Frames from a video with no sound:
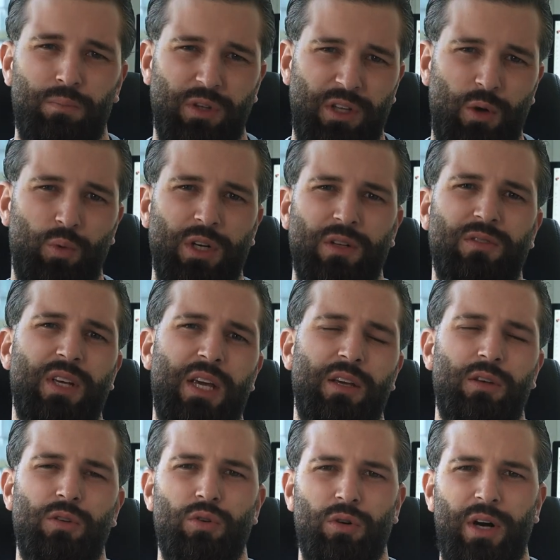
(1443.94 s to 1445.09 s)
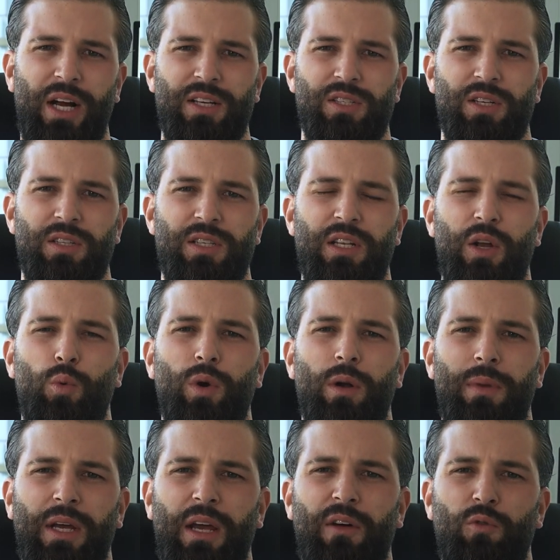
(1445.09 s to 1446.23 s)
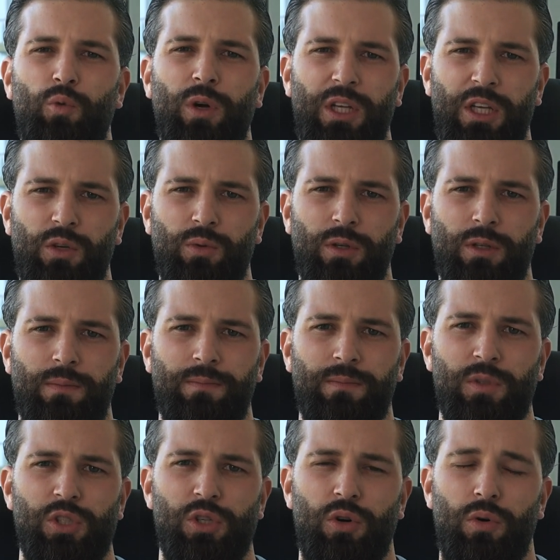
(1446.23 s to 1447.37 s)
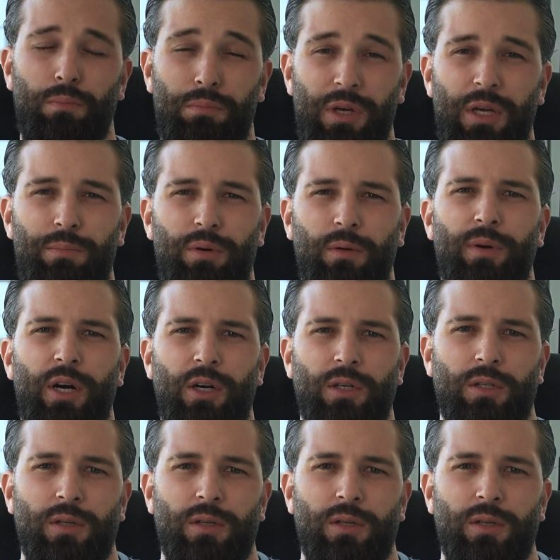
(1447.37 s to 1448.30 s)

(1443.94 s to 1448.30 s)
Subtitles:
but they want to take your assets and they want to make everyone equal. So be prepared.